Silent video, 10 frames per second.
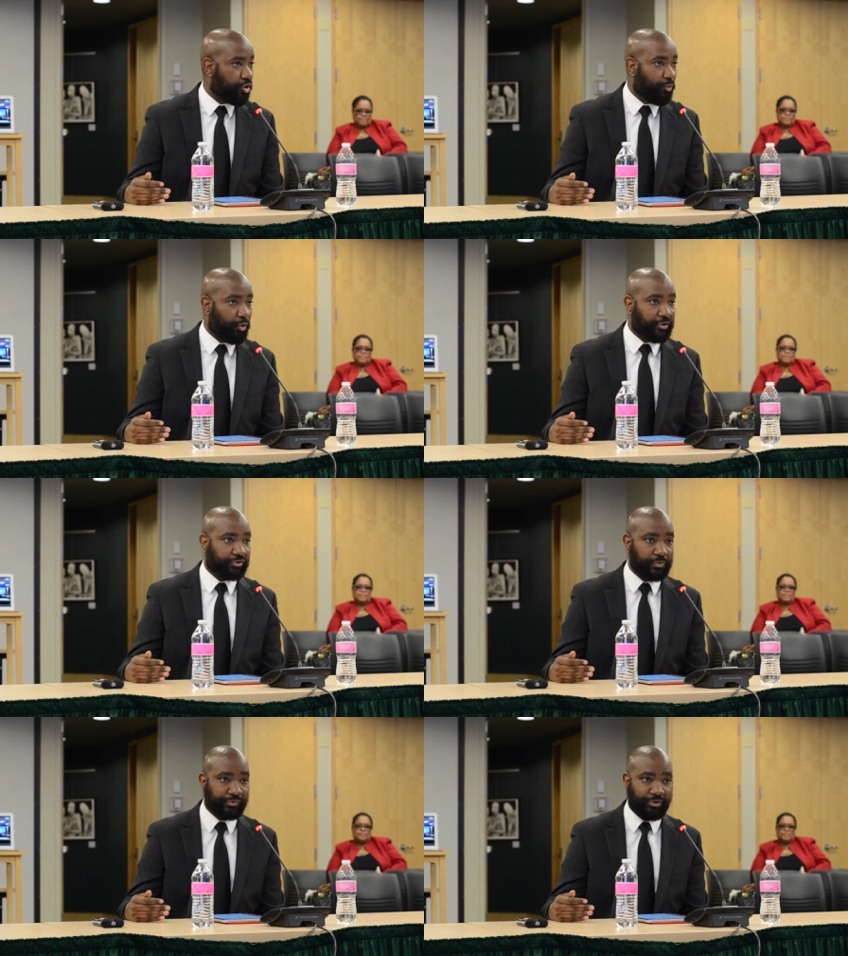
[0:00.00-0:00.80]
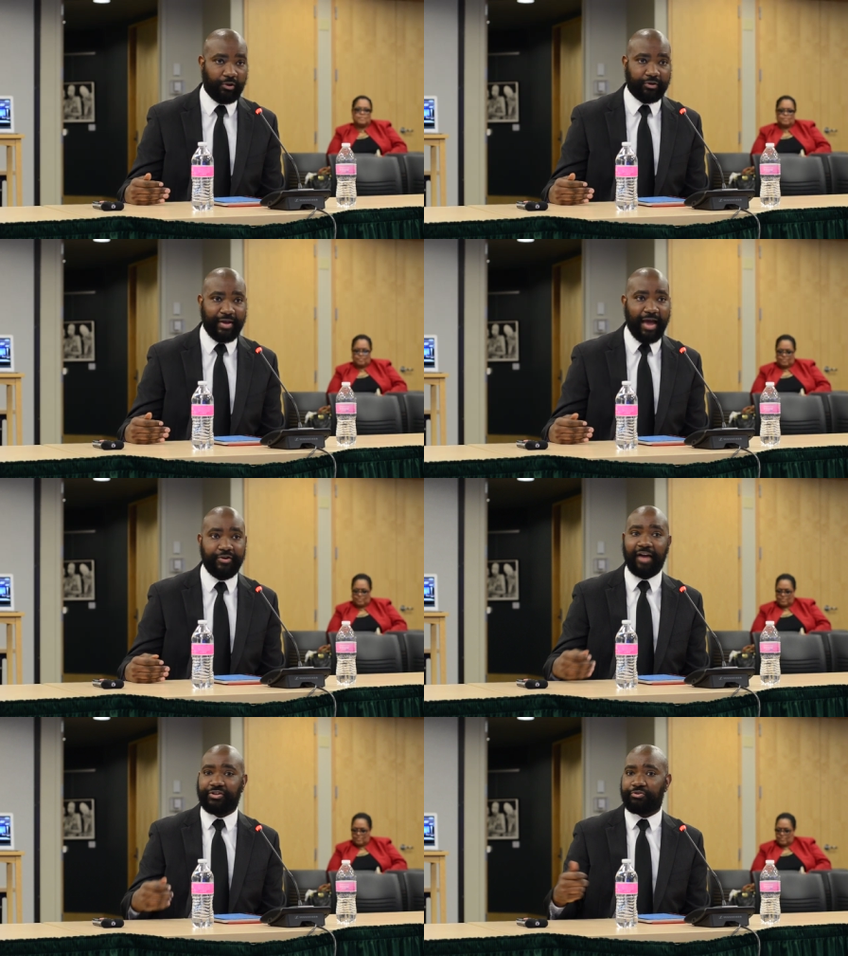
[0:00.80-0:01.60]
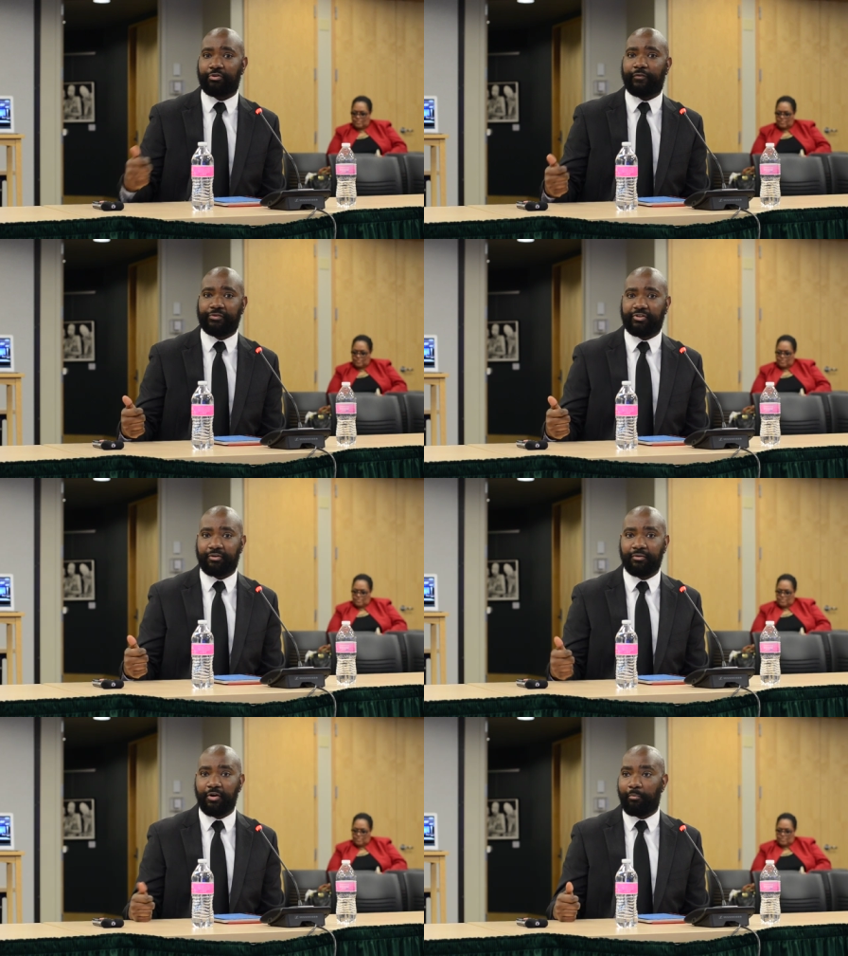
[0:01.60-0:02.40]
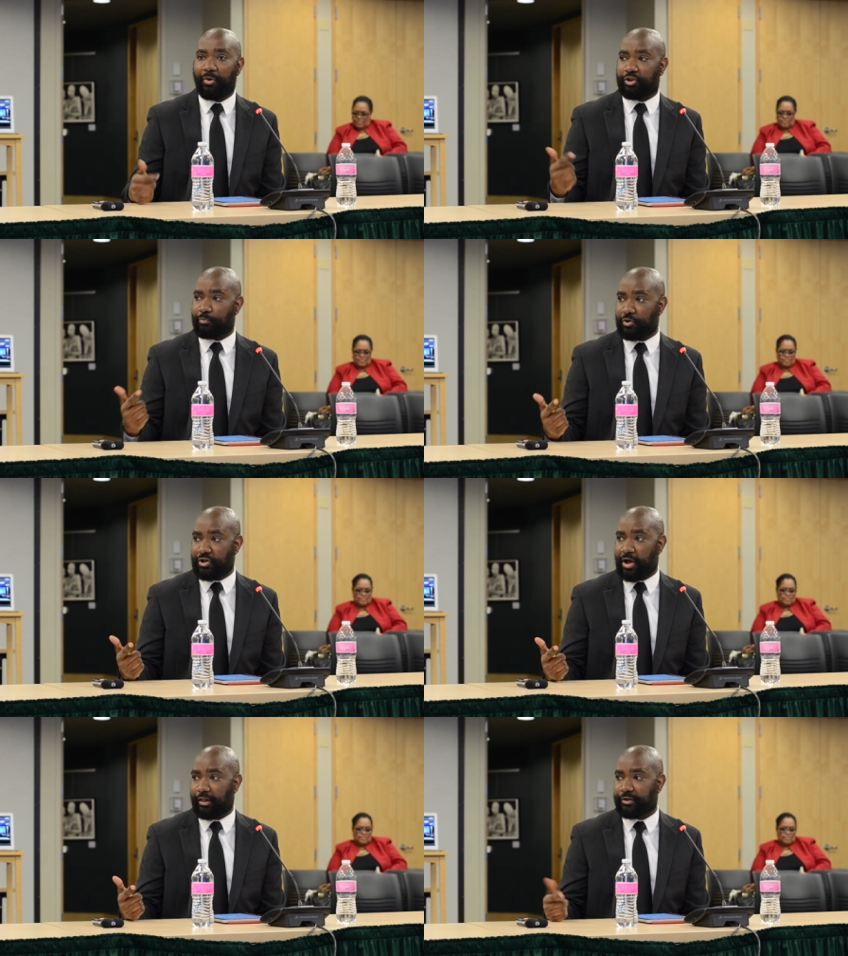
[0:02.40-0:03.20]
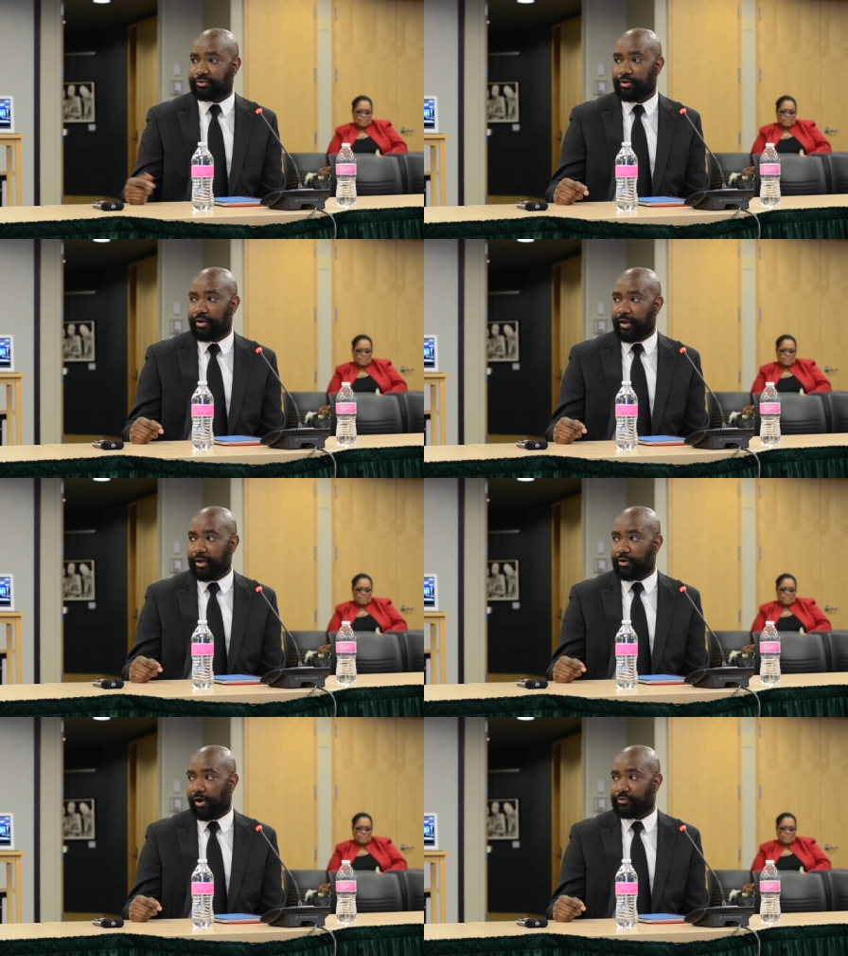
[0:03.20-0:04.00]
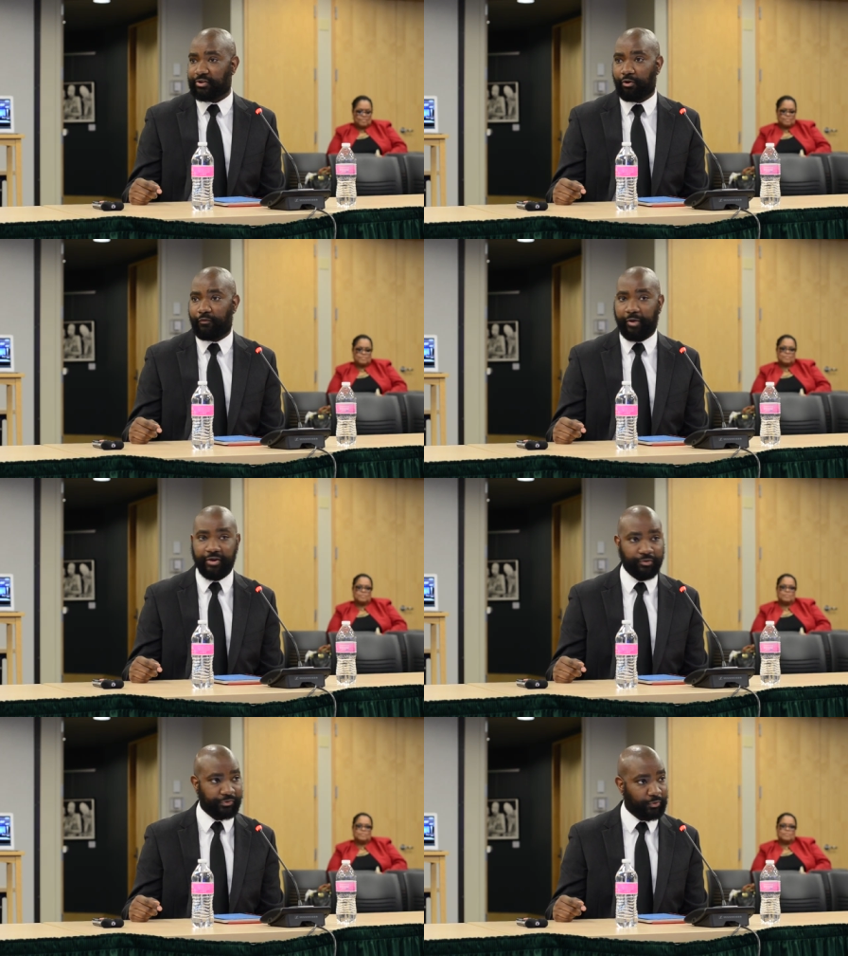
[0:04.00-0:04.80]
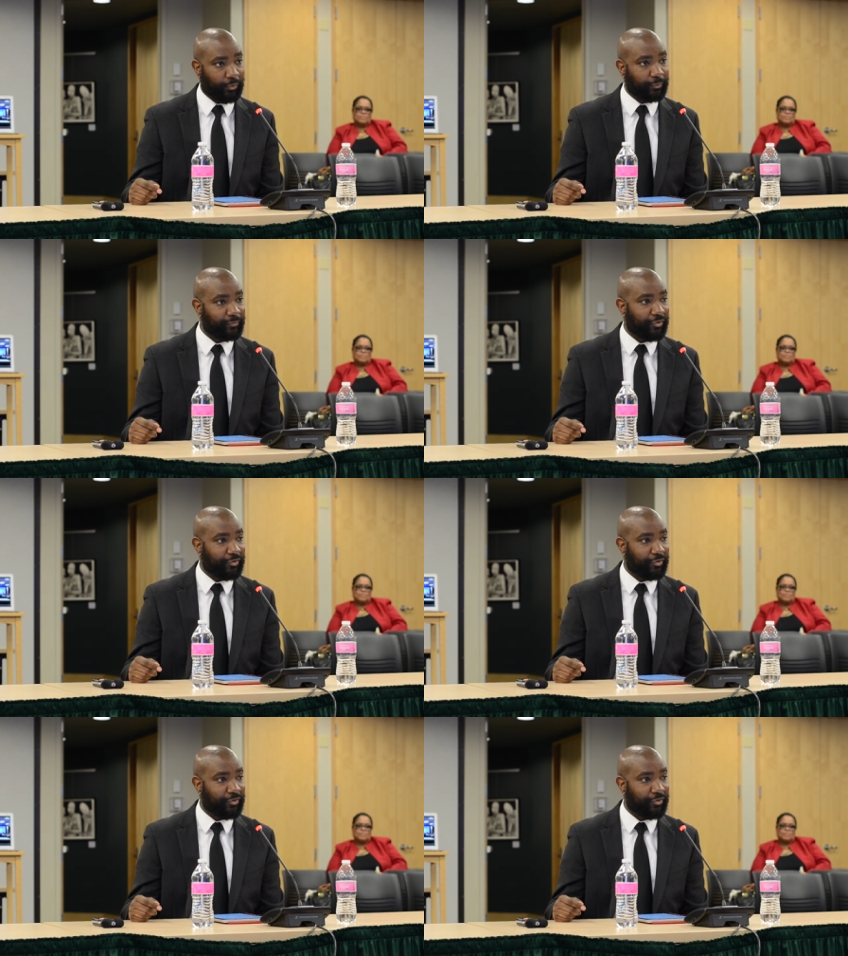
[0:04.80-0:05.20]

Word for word: where our students are looking at not just university, but community college and also vocational school.